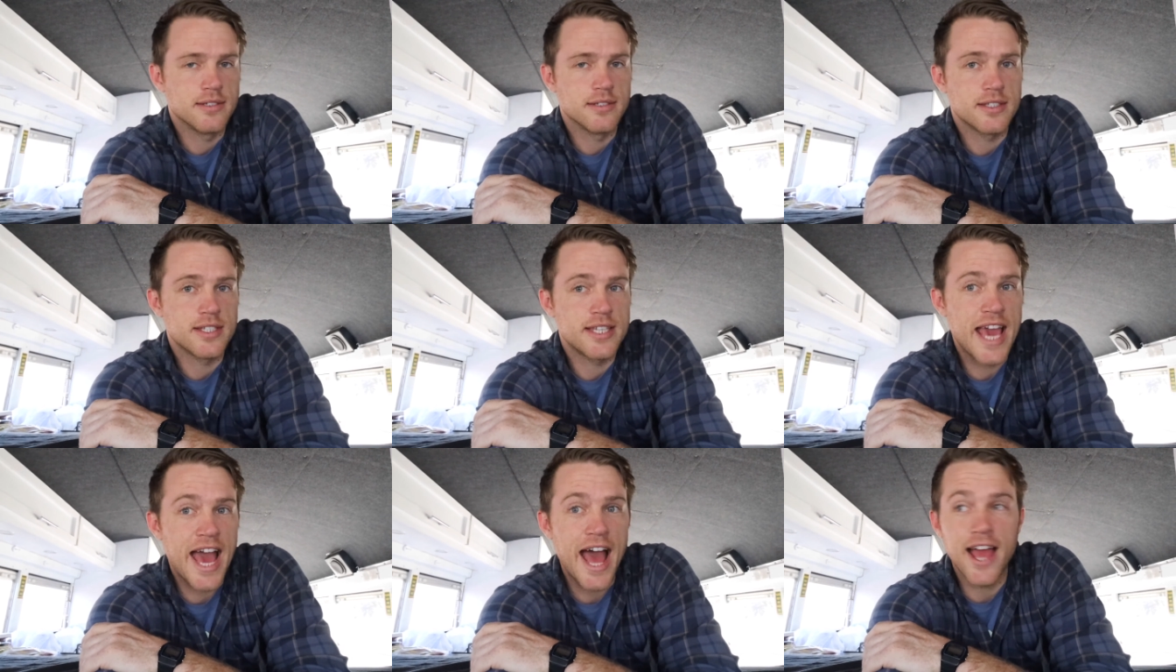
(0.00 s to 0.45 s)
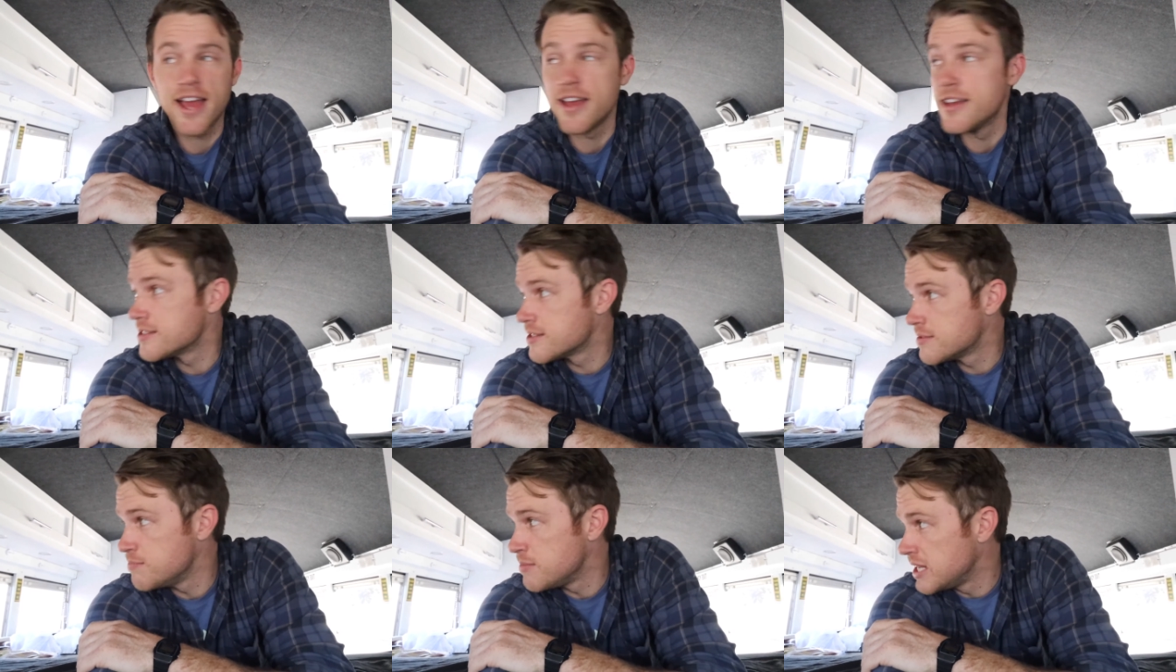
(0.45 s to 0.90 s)
Kat
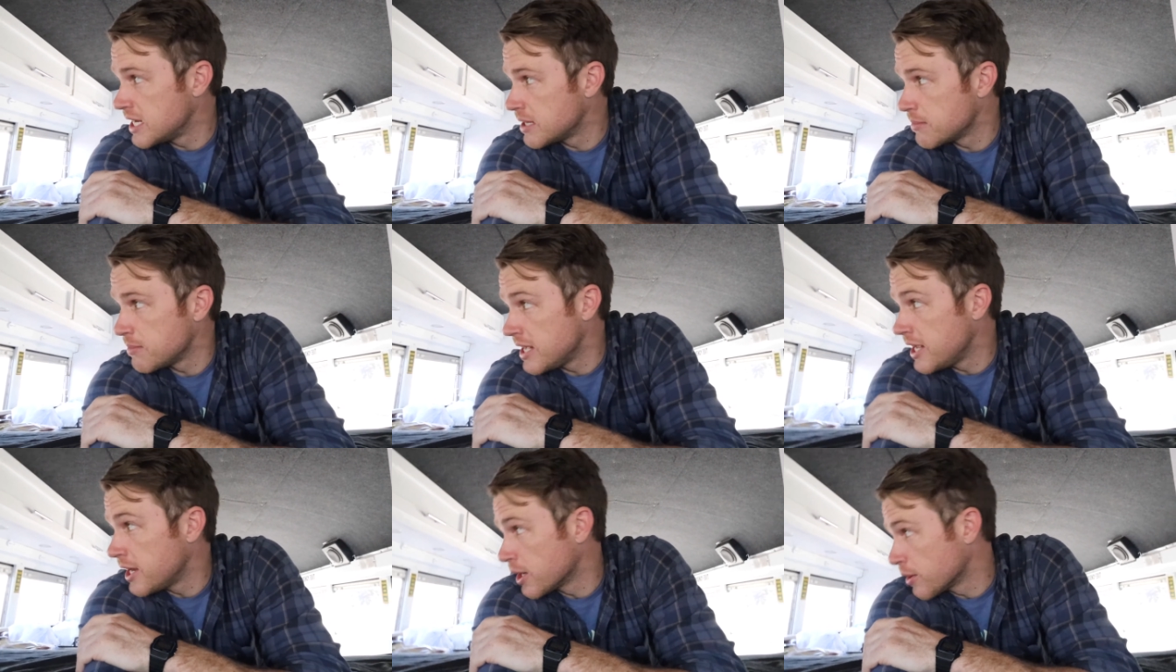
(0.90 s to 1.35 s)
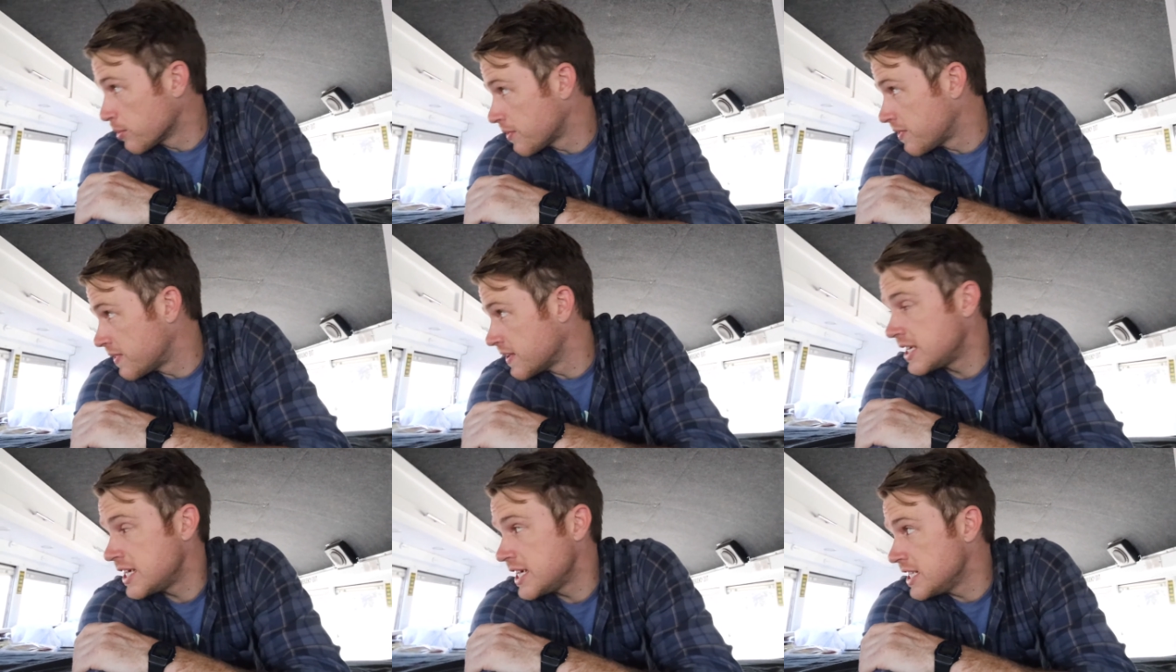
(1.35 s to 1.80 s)
is meeting me here with
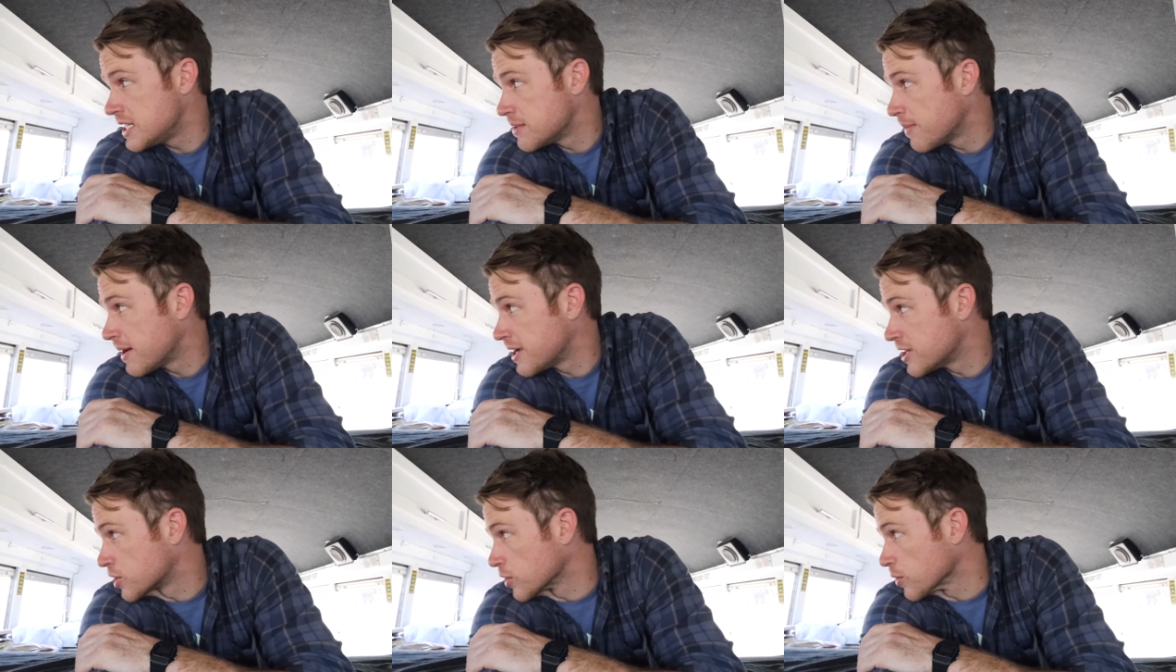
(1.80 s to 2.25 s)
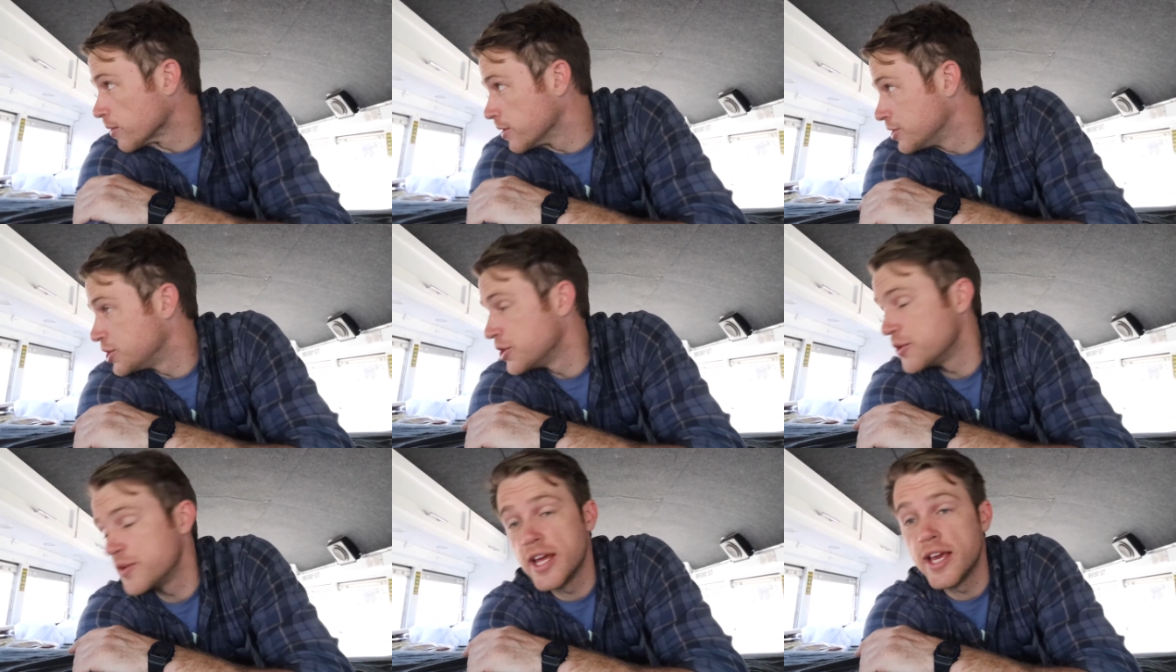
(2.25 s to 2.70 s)
the key to my
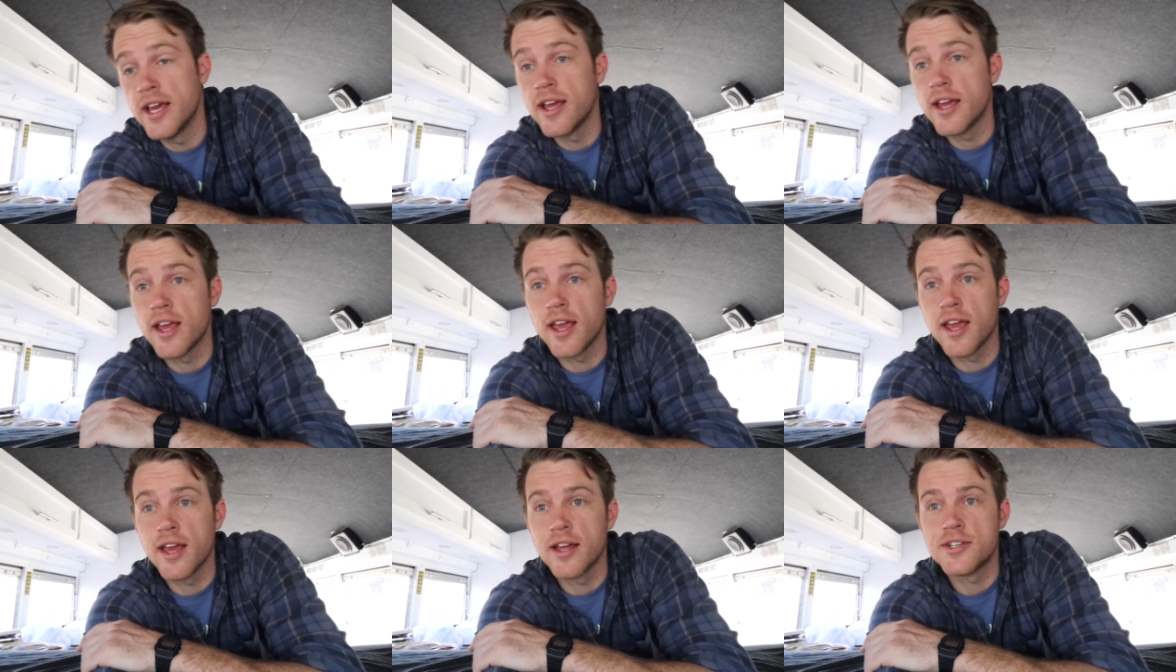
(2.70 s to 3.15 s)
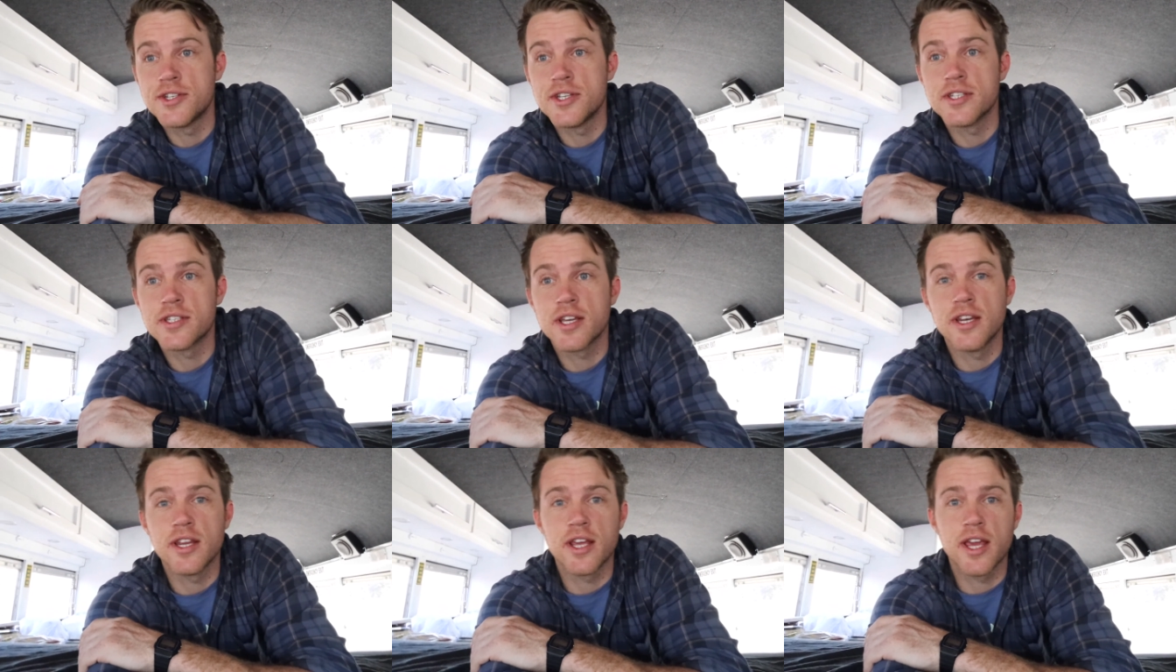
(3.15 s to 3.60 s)
storage unit, and
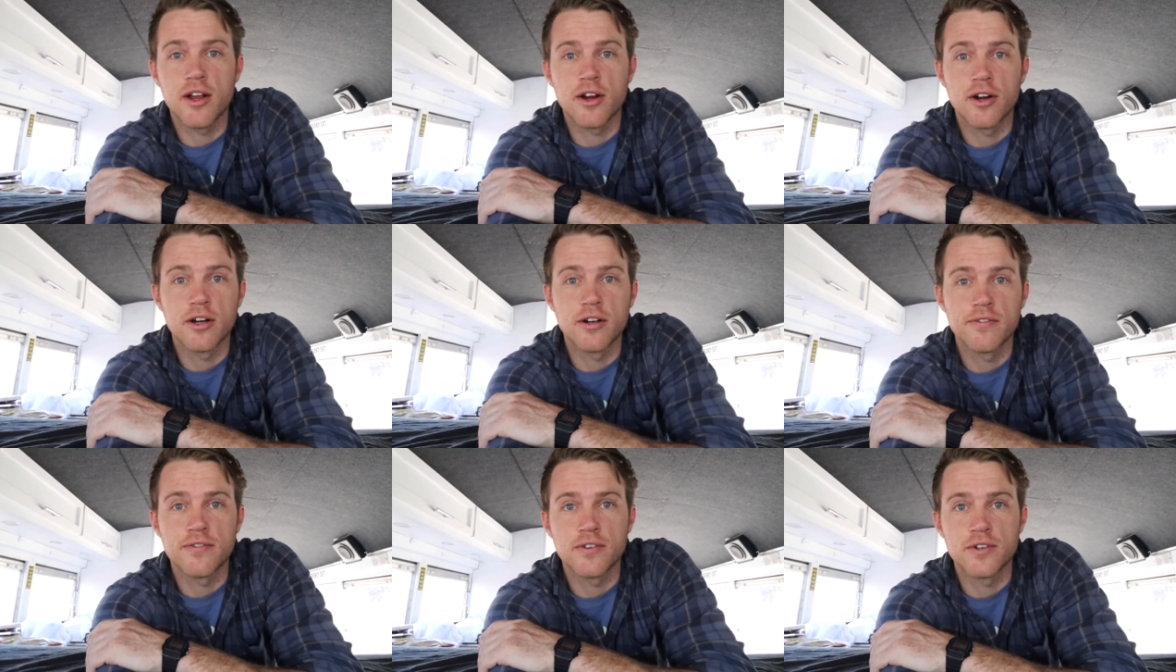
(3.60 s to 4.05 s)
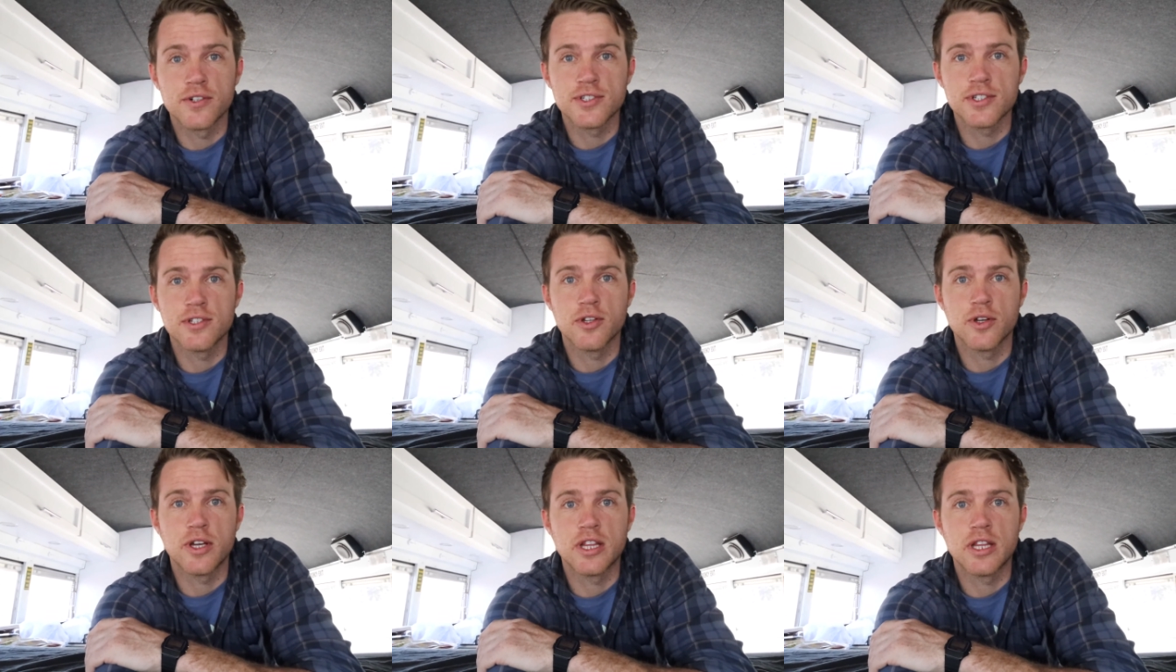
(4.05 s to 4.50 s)
she's gonna get her first
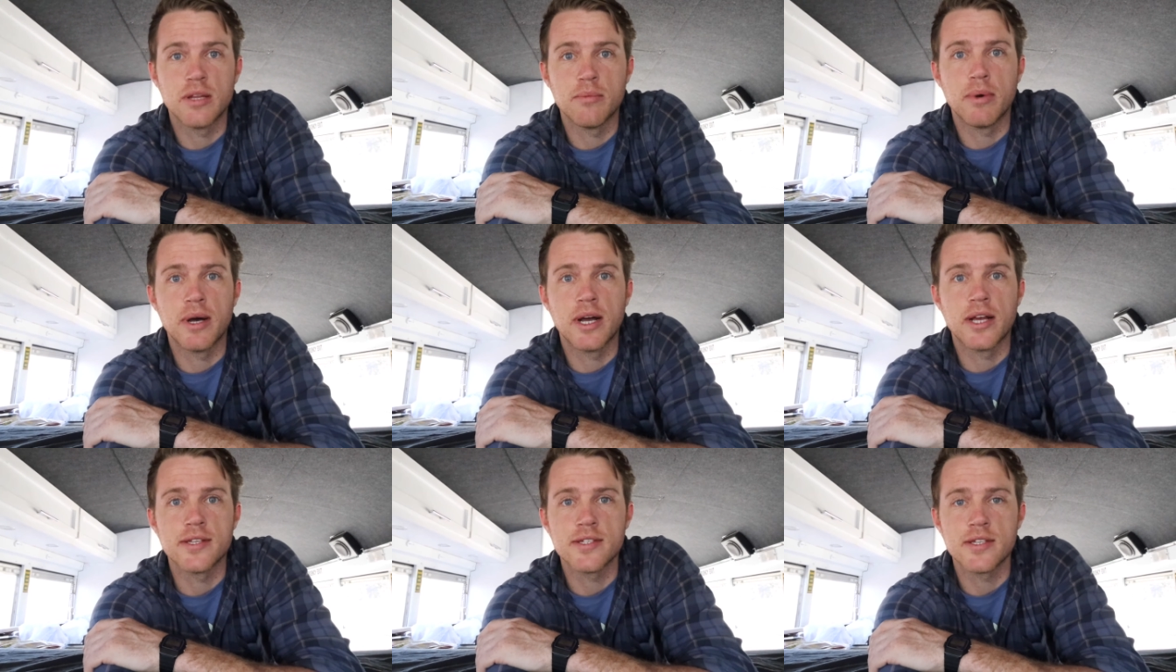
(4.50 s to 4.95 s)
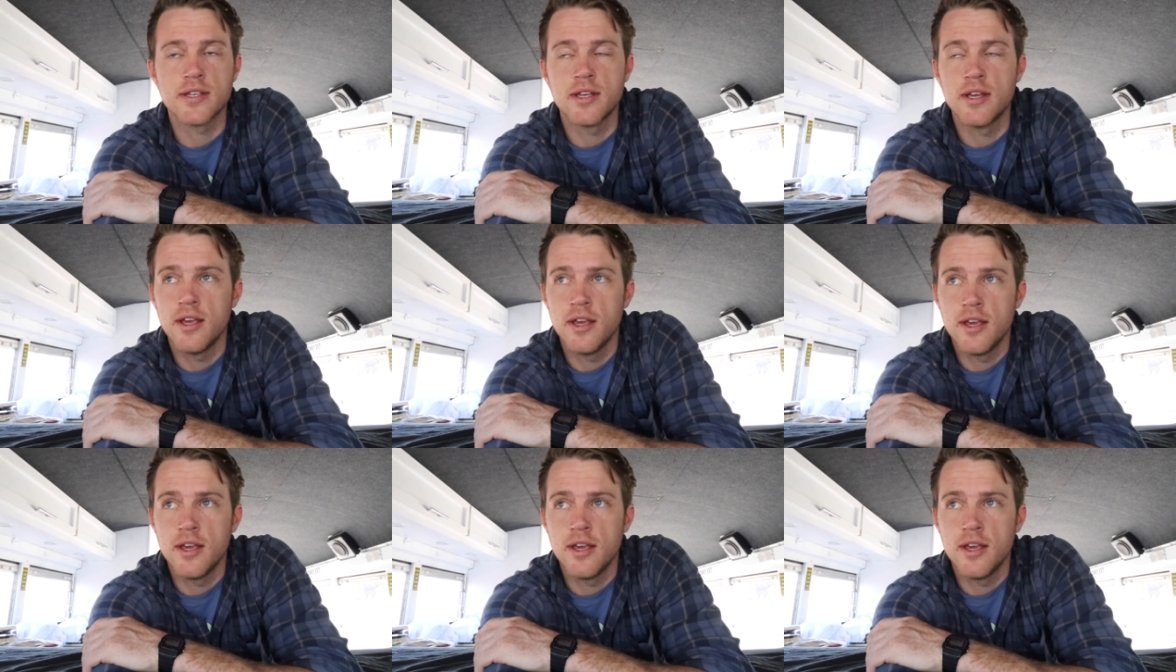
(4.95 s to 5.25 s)
look at the bus.